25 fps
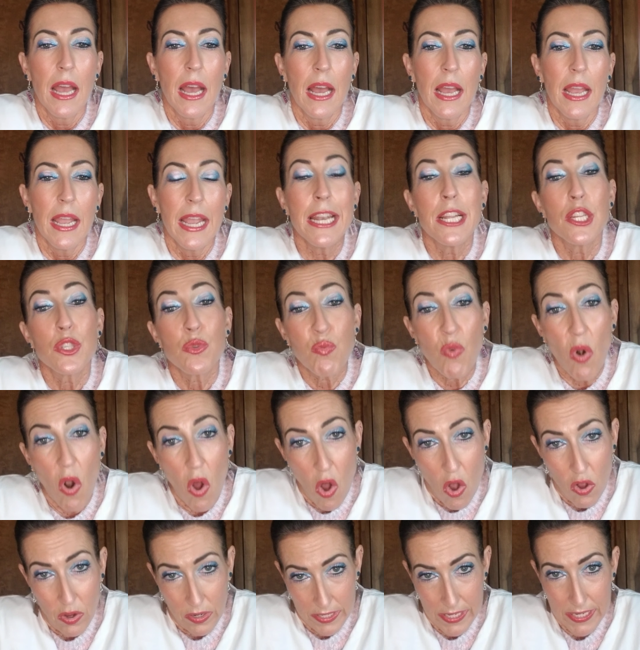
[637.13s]
It is
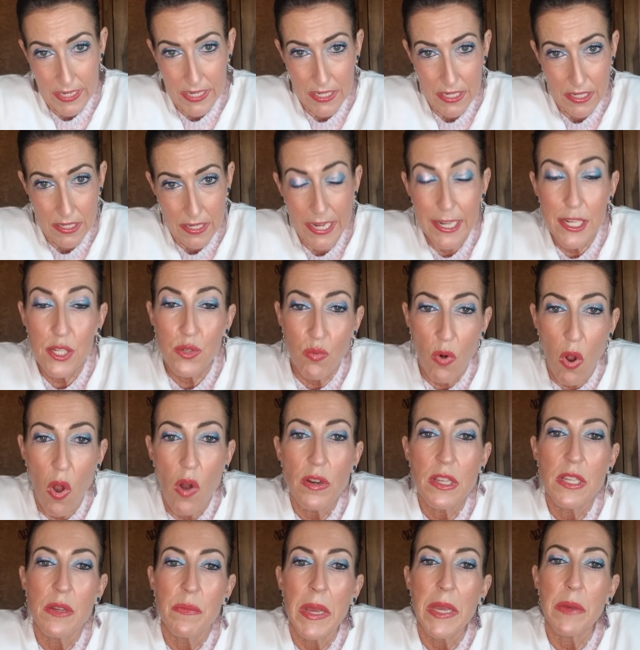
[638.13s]
wrong. It is wrong
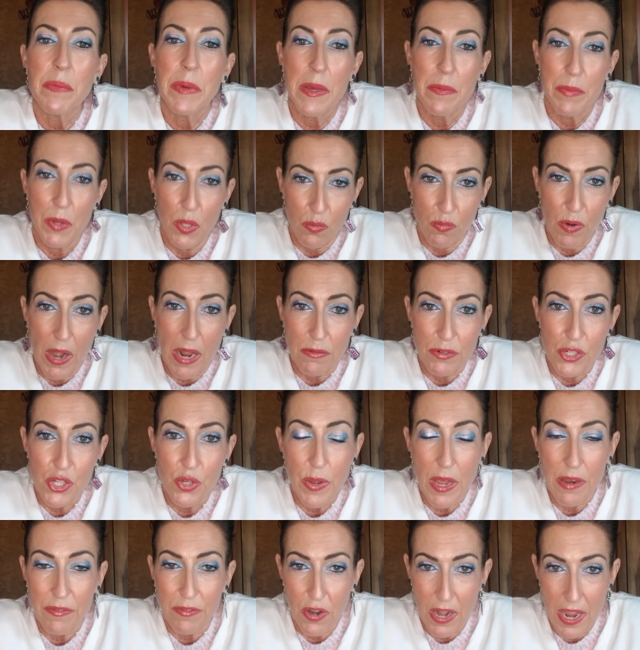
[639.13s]
to make people around you
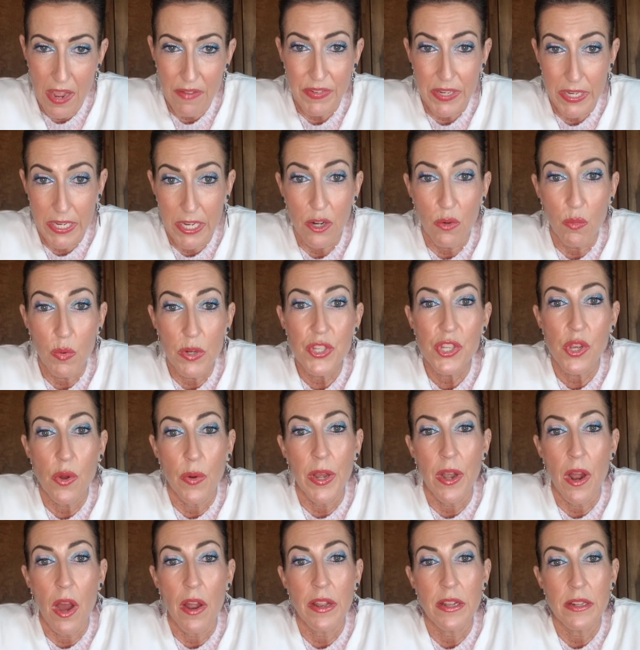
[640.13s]
ever have to hear what's going
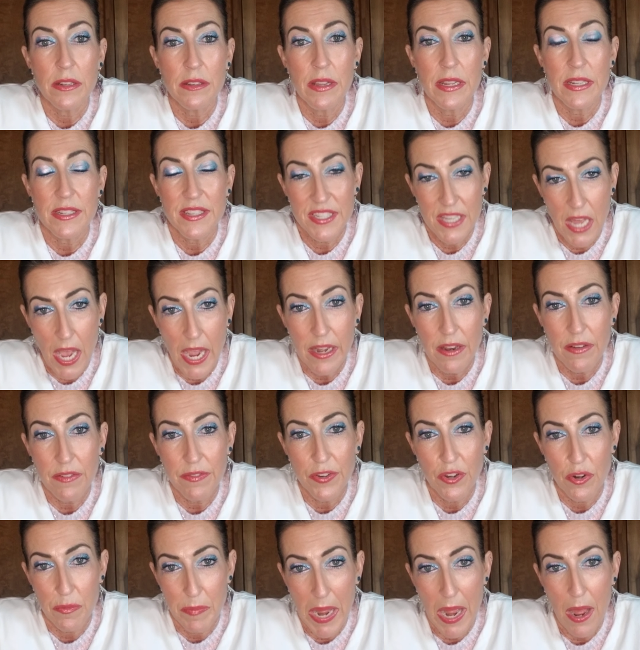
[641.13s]
on inside of
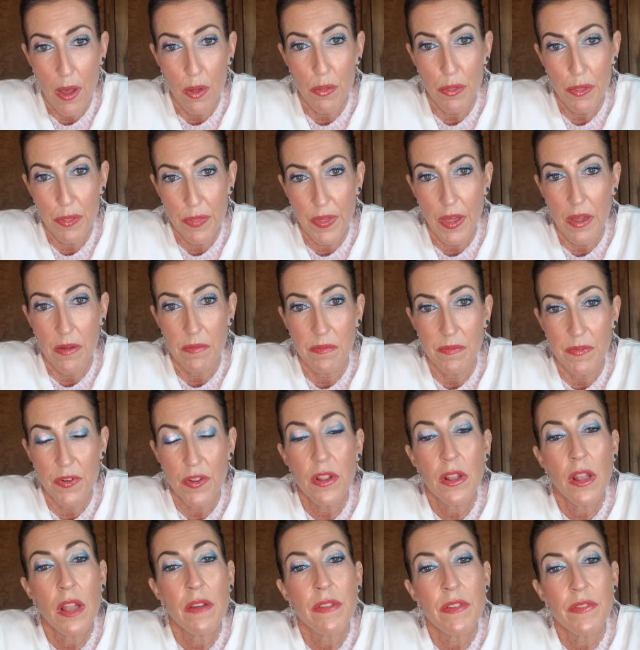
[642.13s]
your mouth. For the
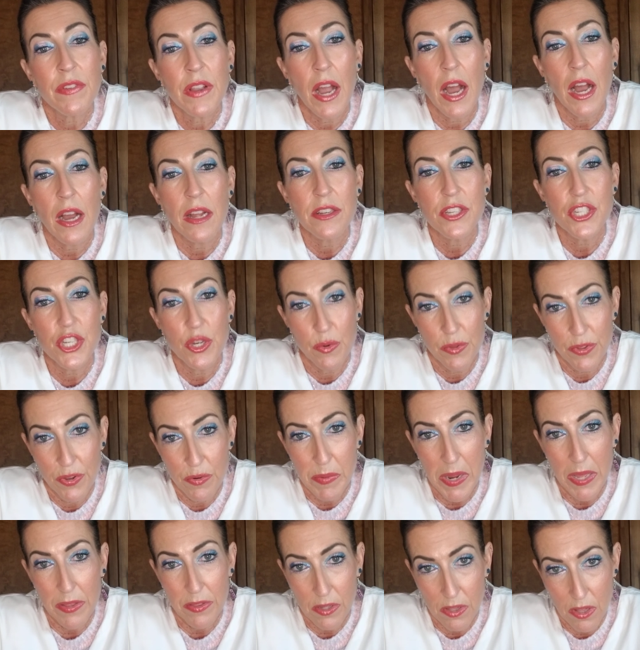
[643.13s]
love of God, chew with your
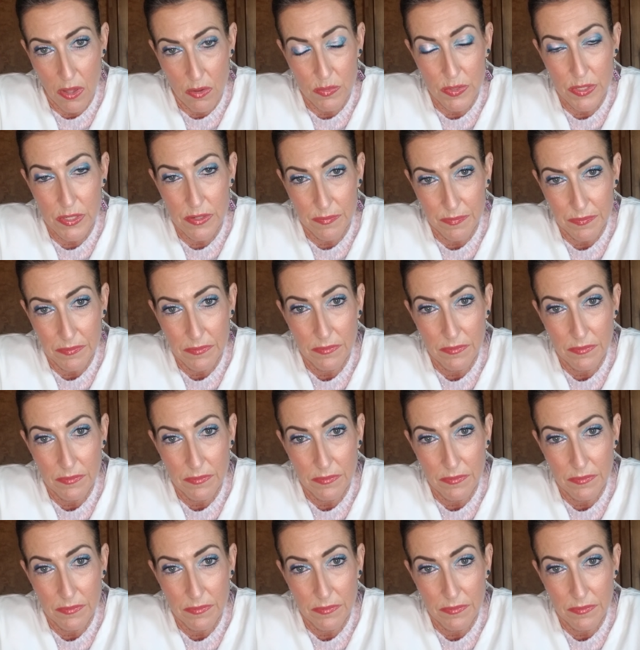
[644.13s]
mouth closed.